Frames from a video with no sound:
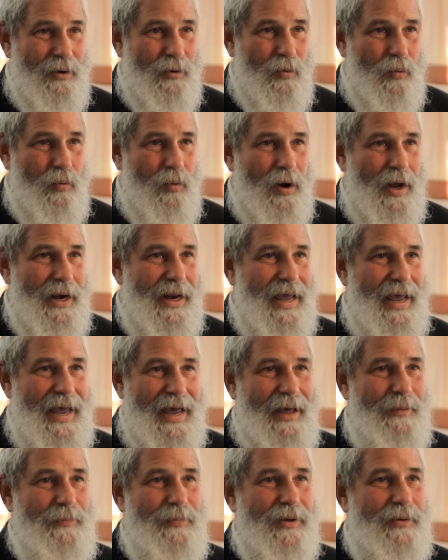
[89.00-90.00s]
What
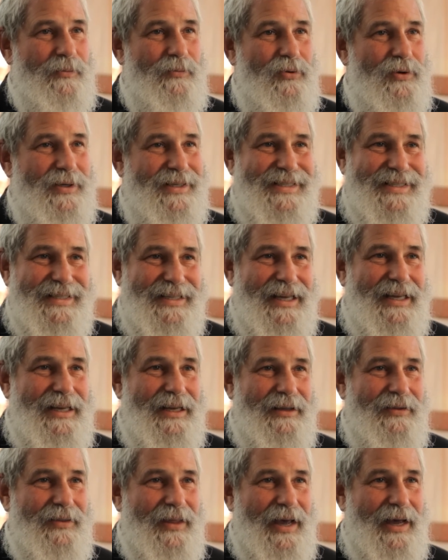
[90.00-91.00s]
happened
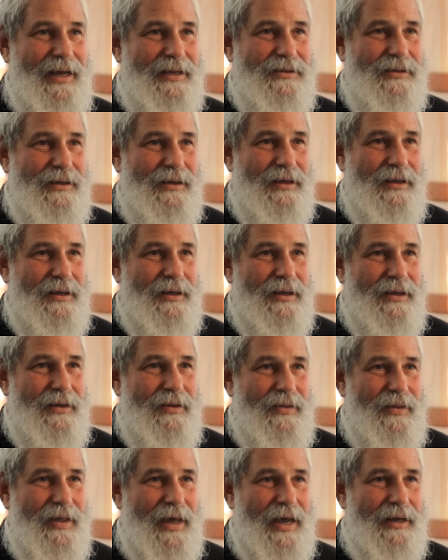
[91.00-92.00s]
preceding that
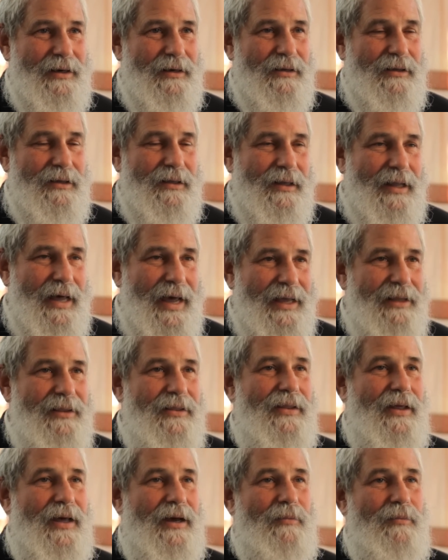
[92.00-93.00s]
that led
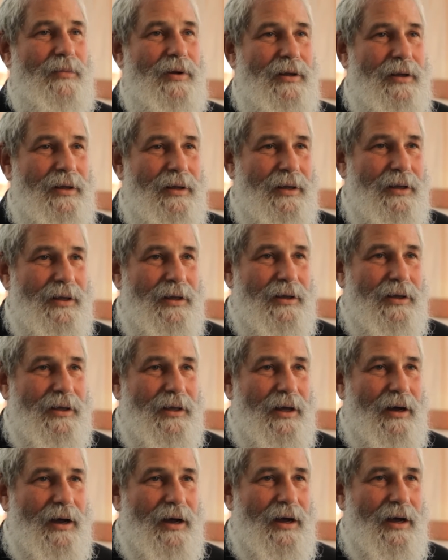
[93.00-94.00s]
them
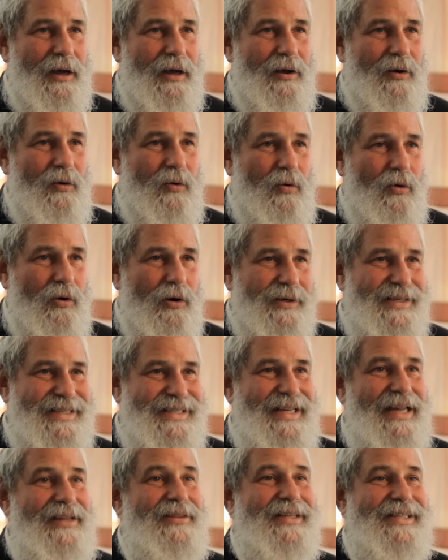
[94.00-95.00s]
or
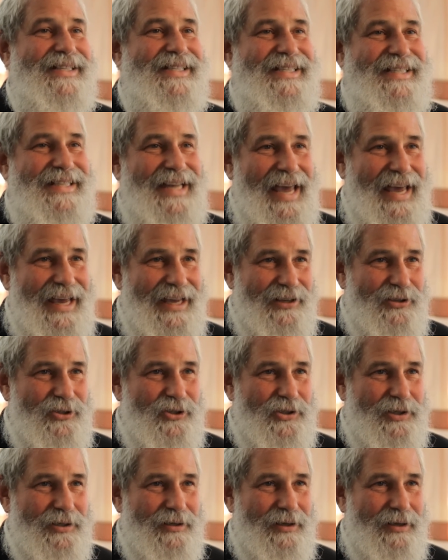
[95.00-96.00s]
set the
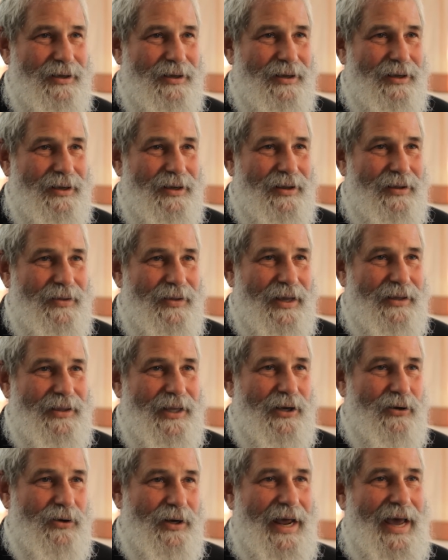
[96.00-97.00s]
stage that they
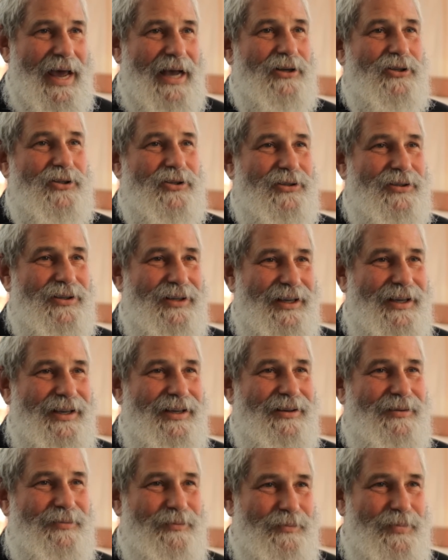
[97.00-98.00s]
could
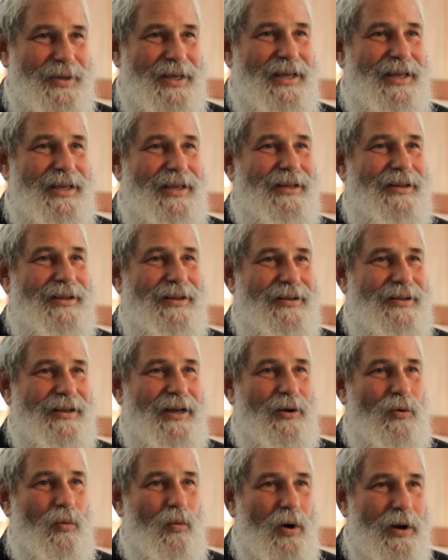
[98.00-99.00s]
actually be
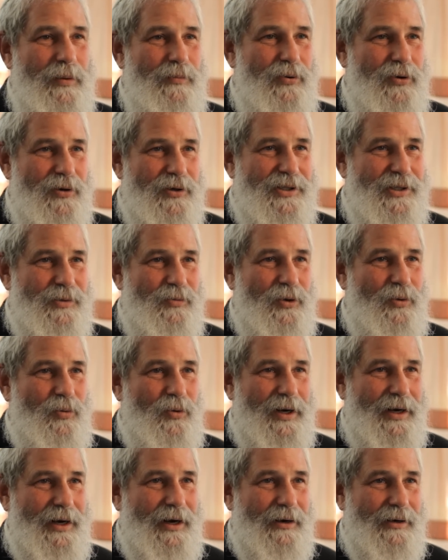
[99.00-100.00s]
like one person with
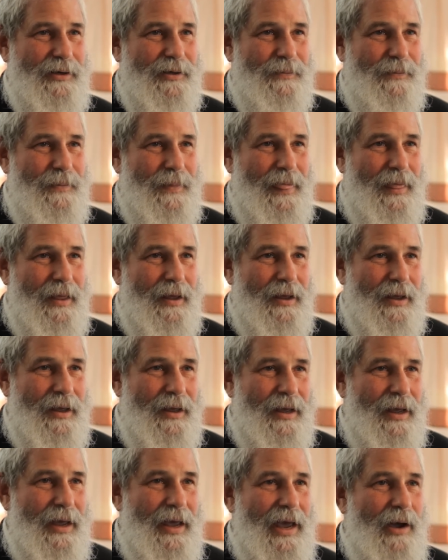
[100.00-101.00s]
one heart?
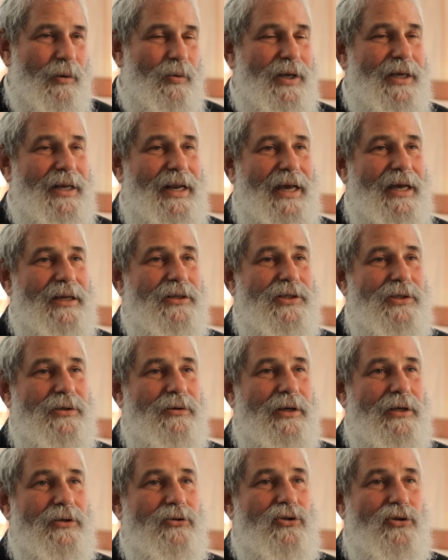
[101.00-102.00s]
And we can answer
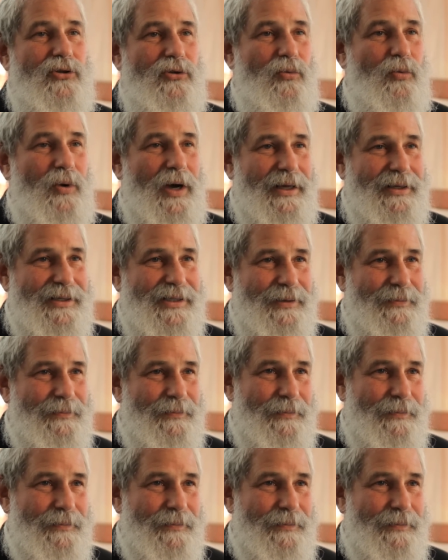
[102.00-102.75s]
in two ways.